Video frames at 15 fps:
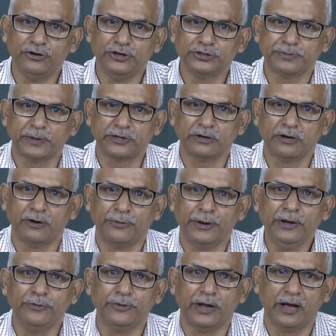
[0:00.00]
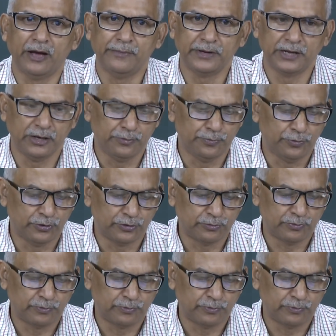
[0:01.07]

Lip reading: this particular way, we are having input,